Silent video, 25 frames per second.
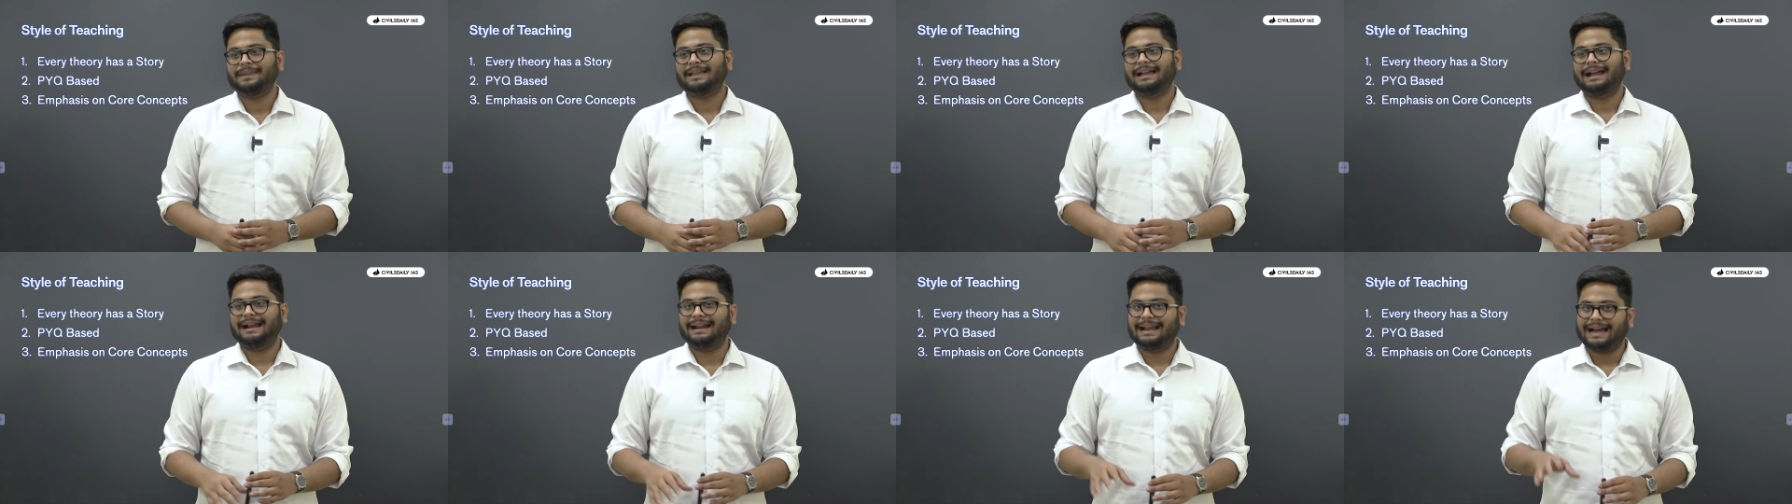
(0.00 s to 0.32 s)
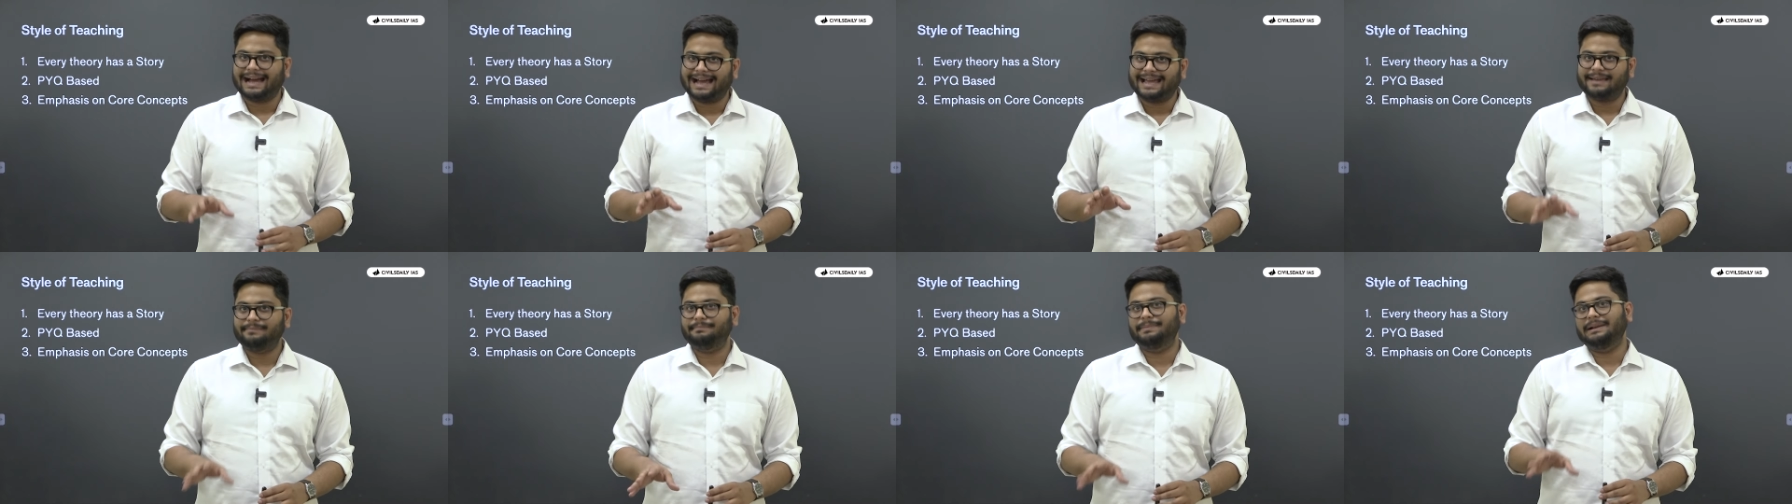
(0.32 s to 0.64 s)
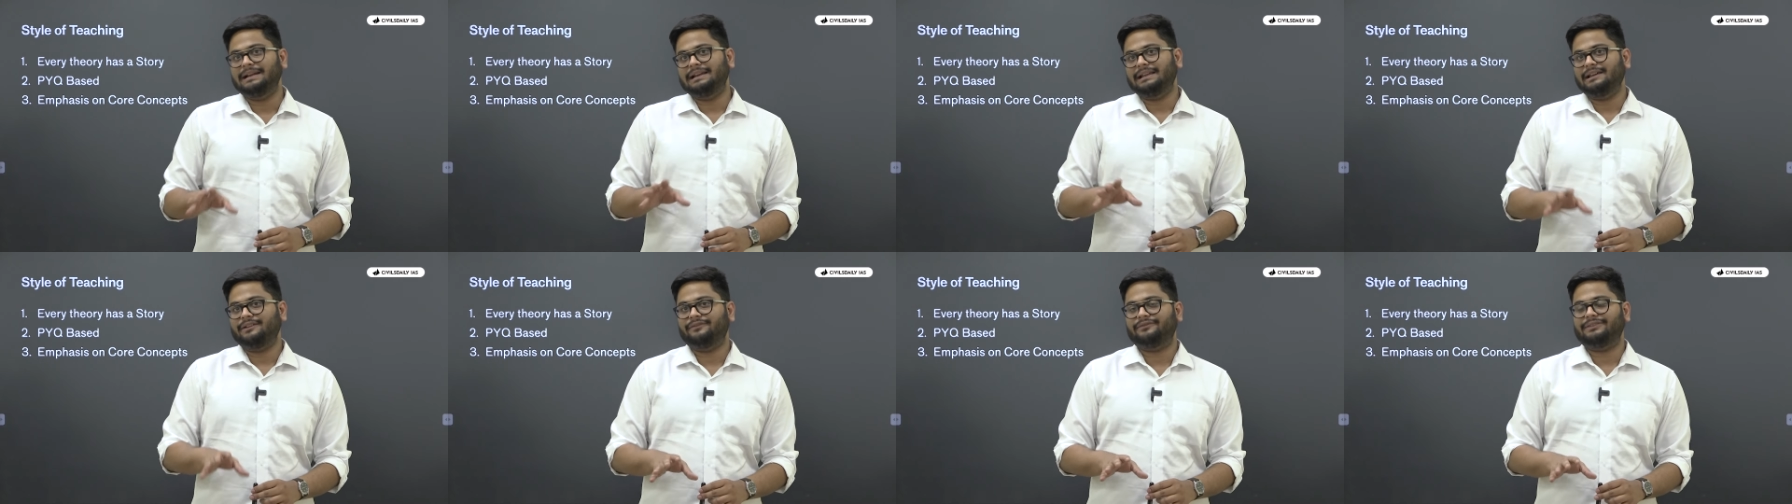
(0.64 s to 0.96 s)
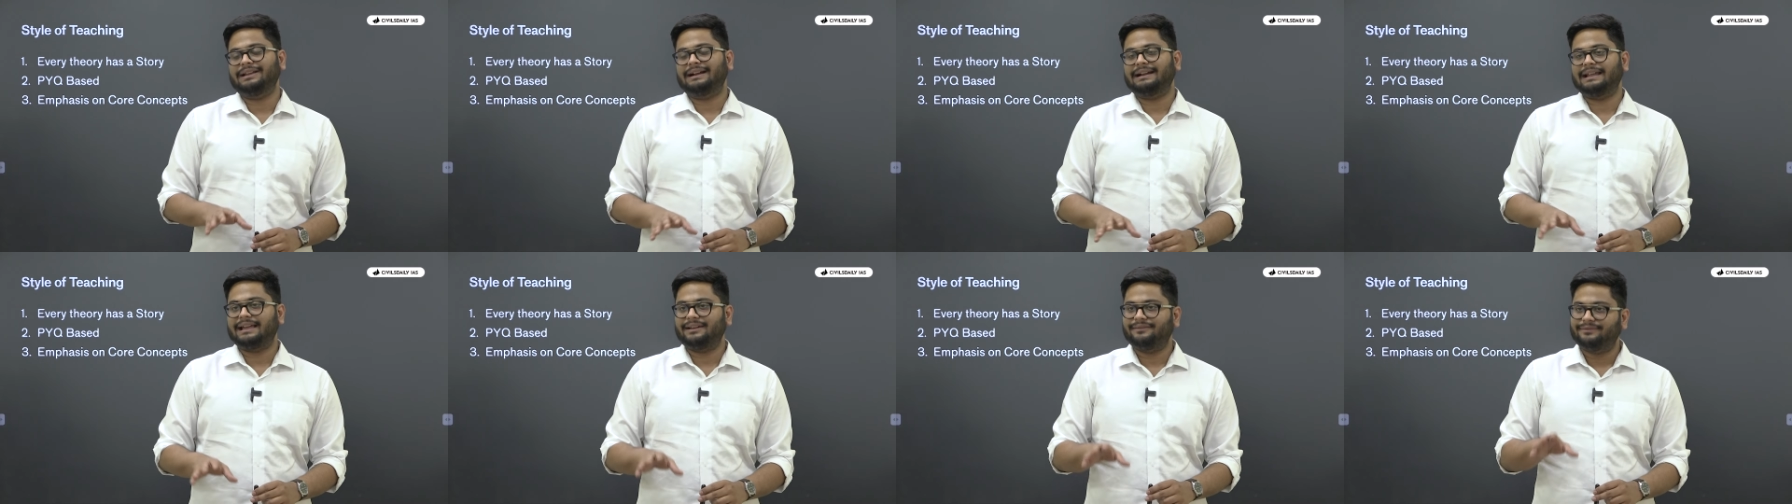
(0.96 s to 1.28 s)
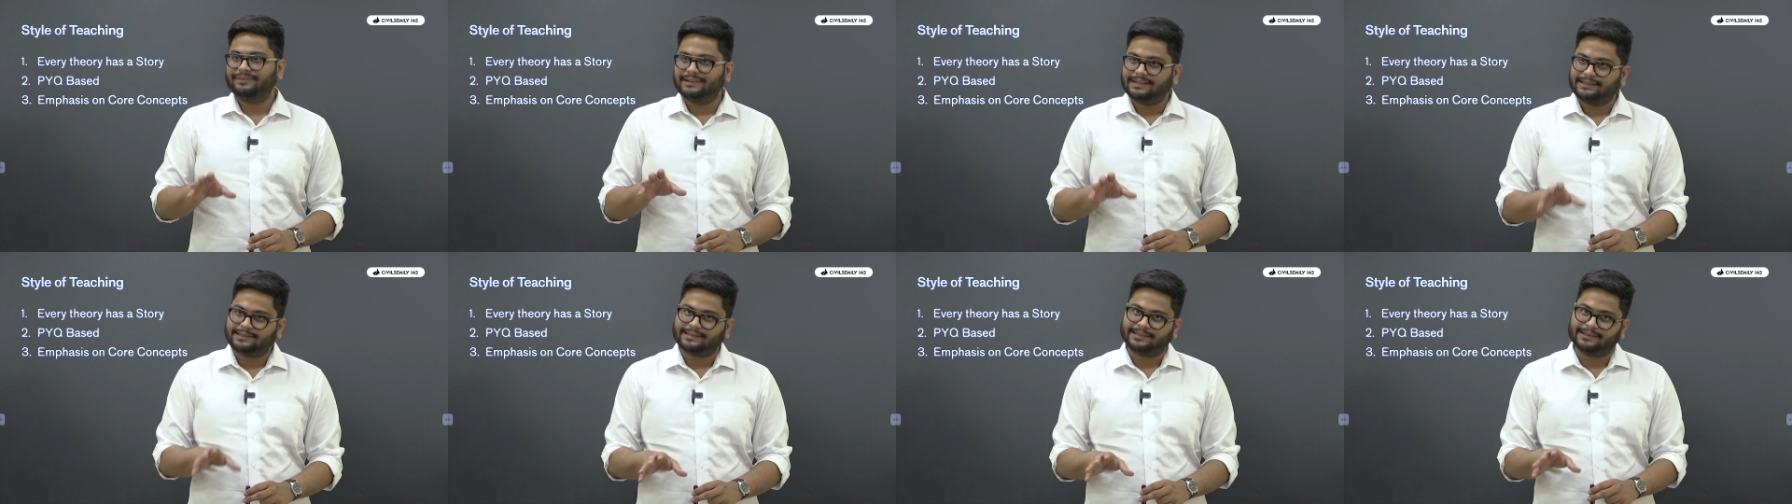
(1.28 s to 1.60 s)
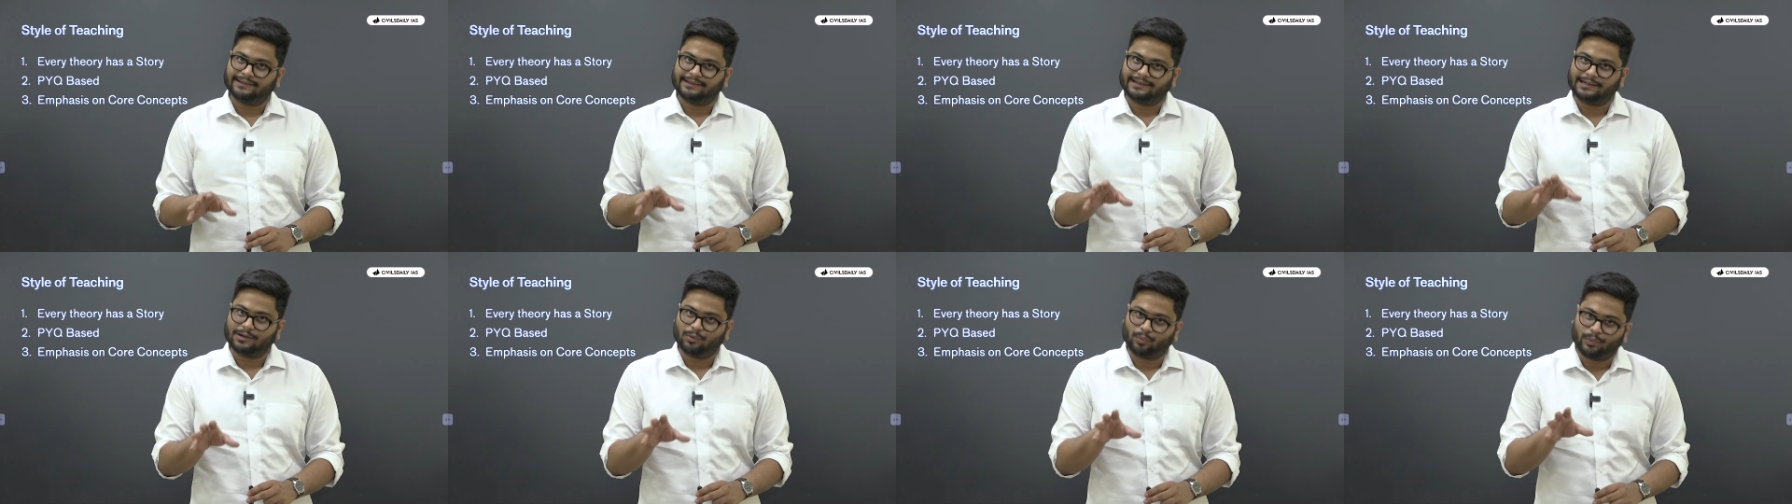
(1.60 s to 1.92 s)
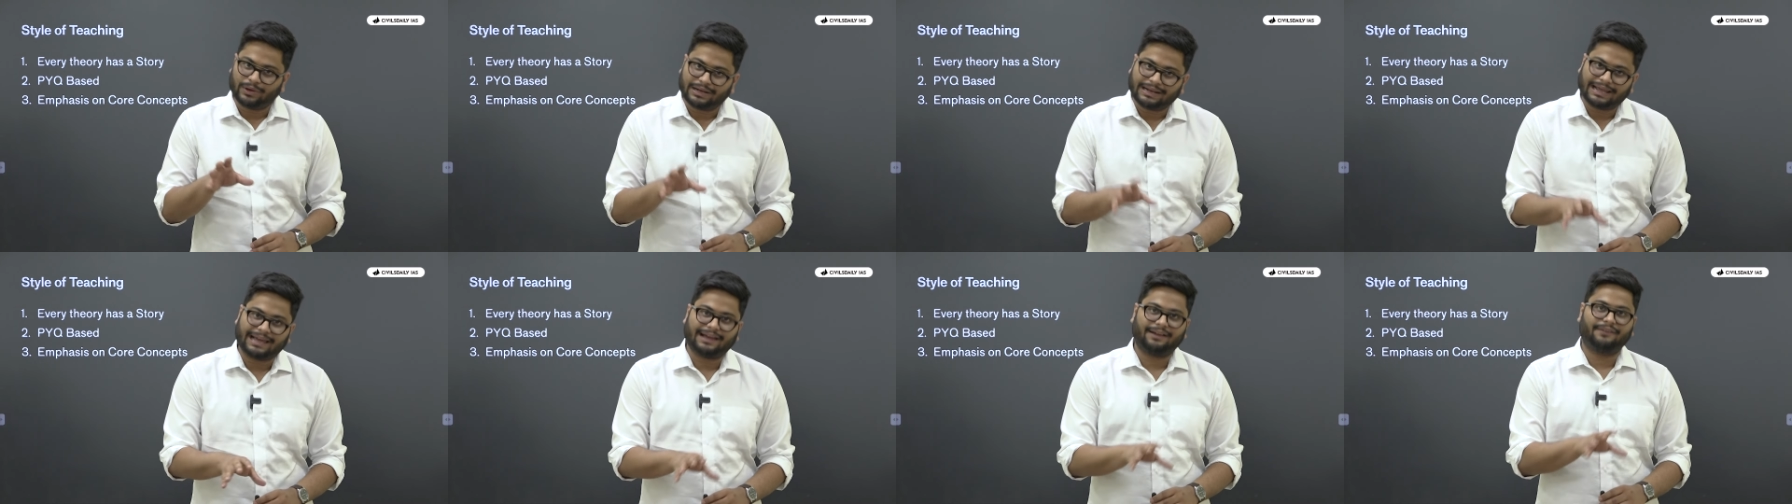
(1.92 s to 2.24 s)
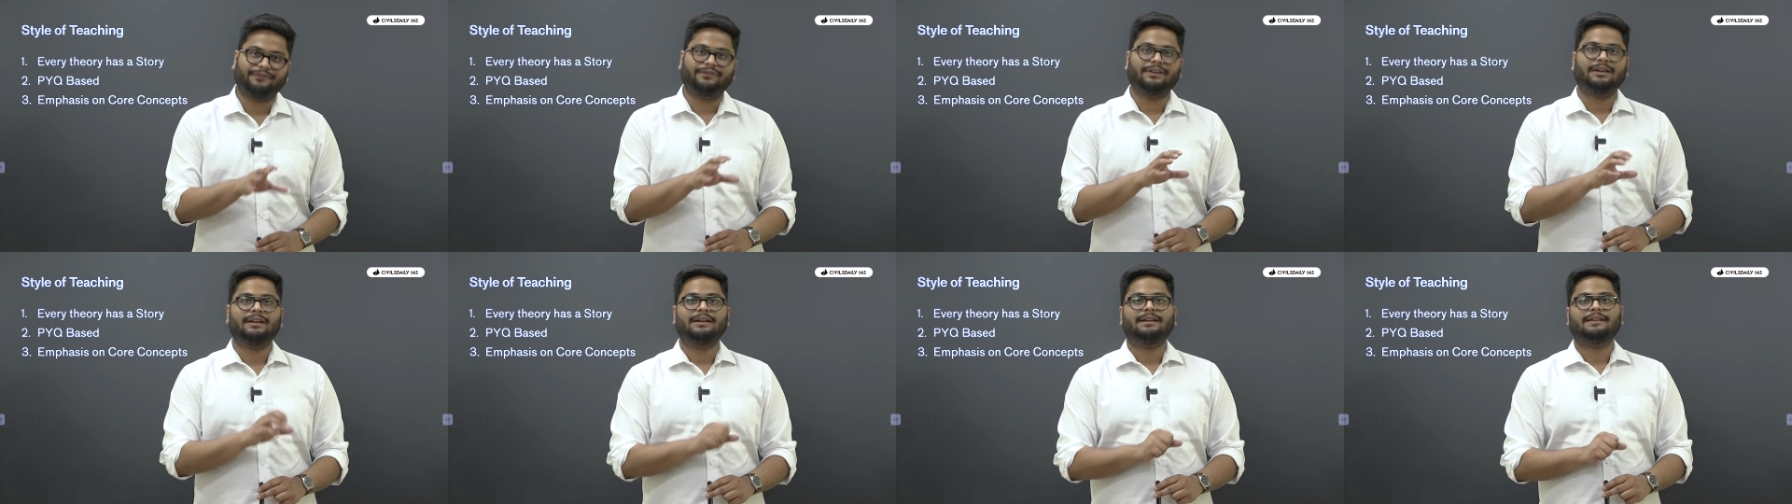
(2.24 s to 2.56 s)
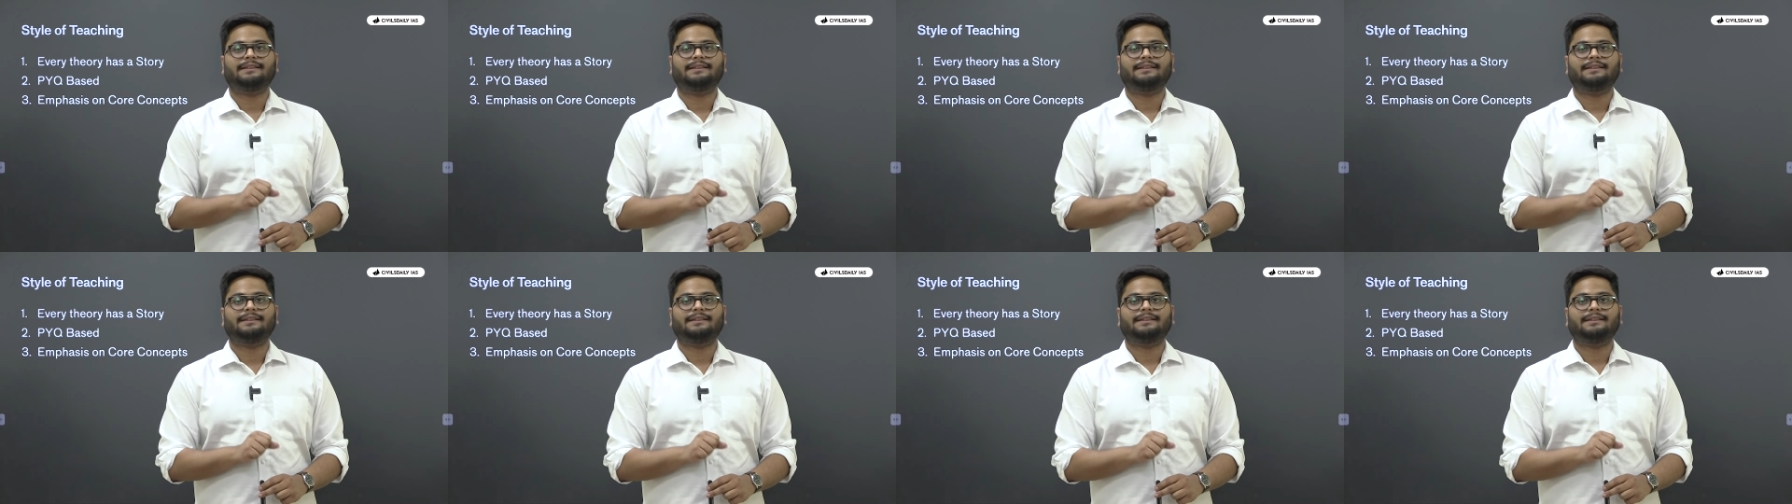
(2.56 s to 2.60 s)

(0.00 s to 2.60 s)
And I believe that every theory will have